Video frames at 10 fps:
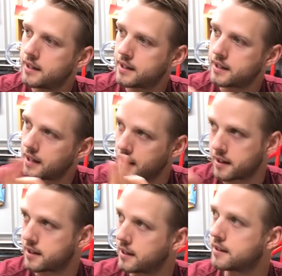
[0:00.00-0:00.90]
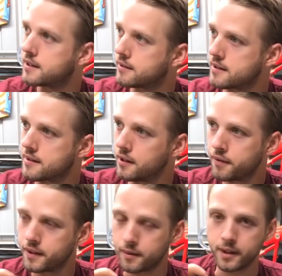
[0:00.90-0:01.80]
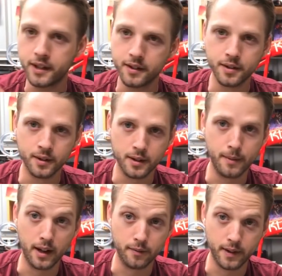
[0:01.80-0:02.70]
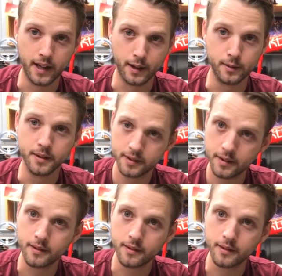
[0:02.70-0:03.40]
other thing to itself that we could talk about for hours.